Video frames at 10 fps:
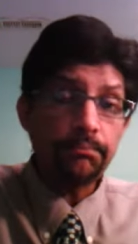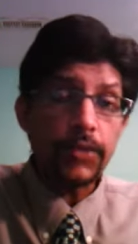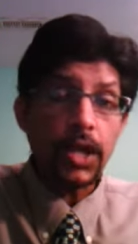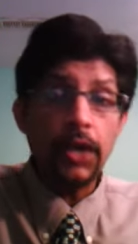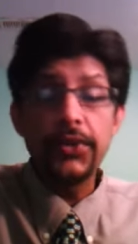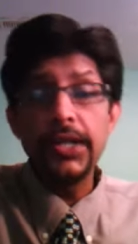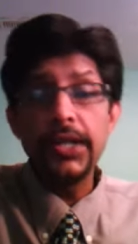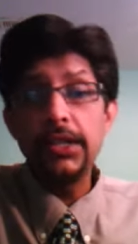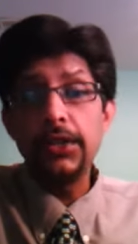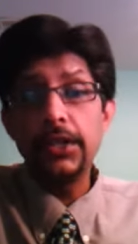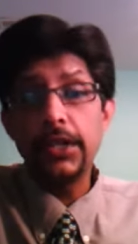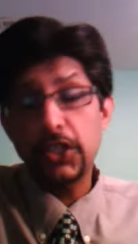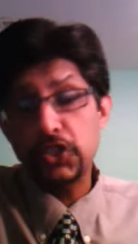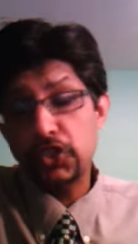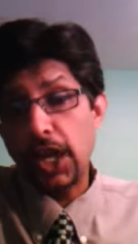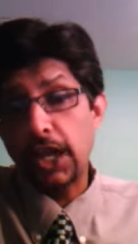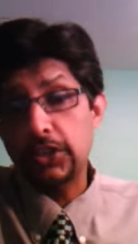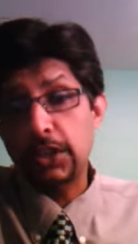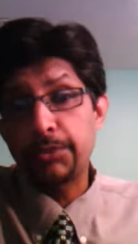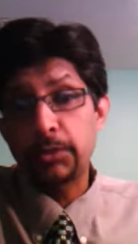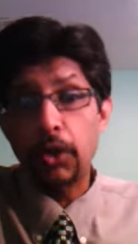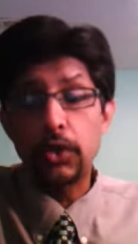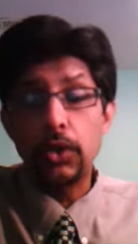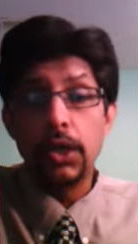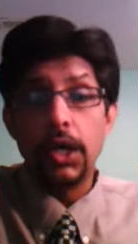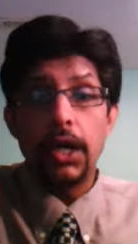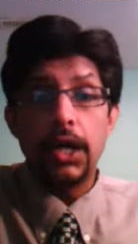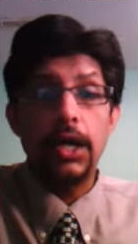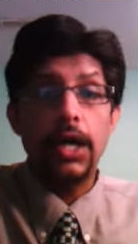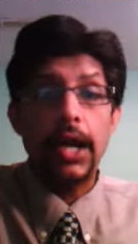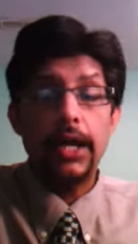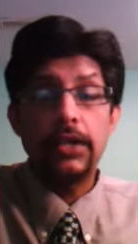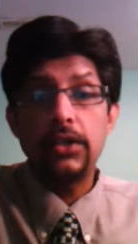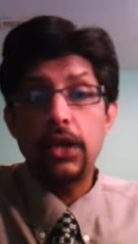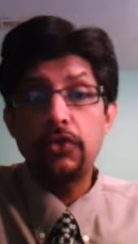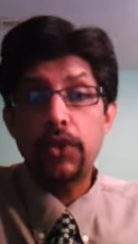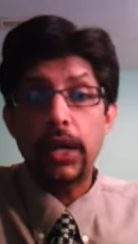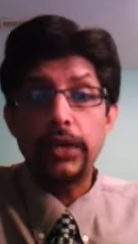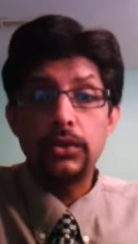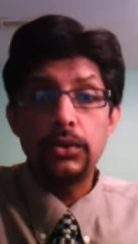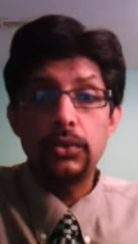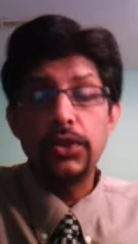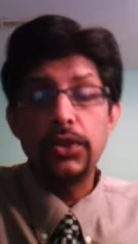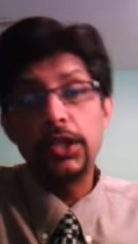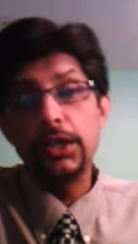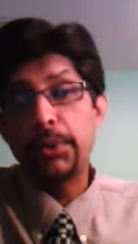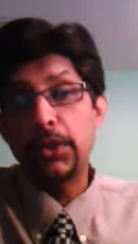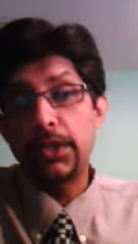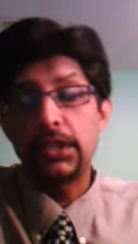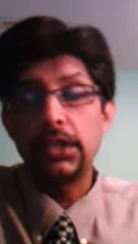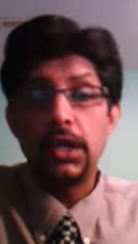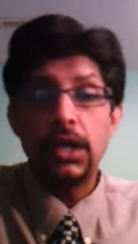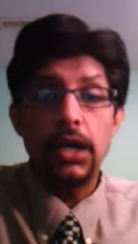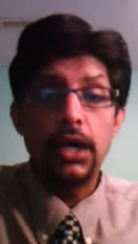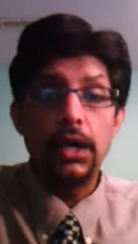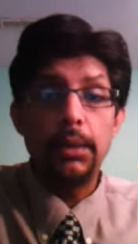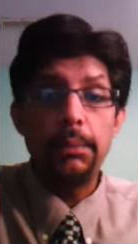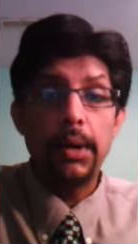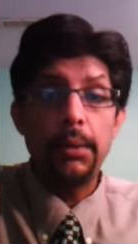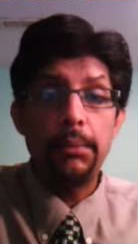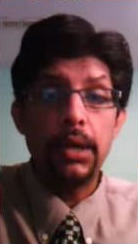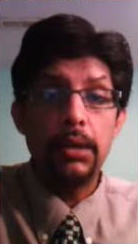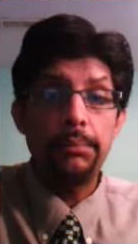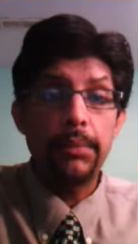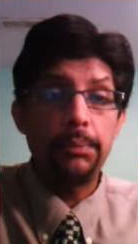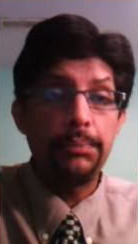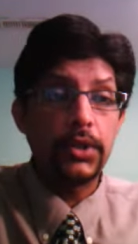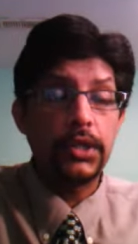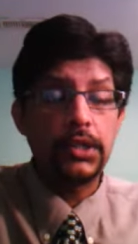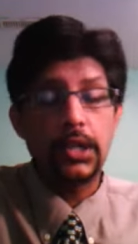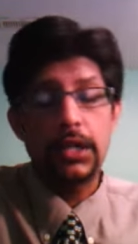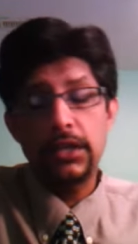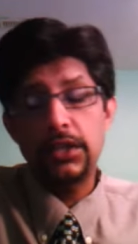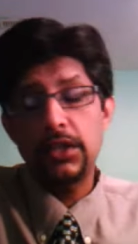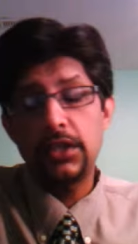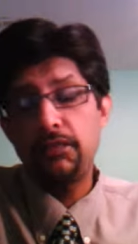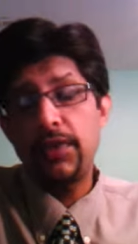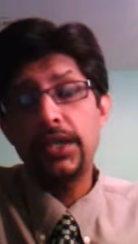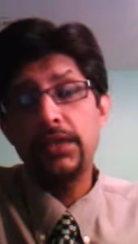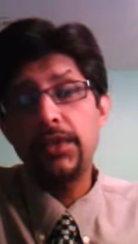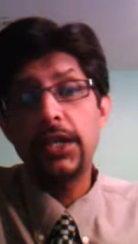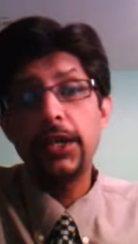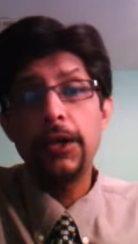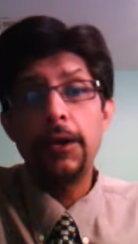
really, really gets charged up tomorrow uh, and uh, try to really put it uh, um, uh, put it uh, in a very, very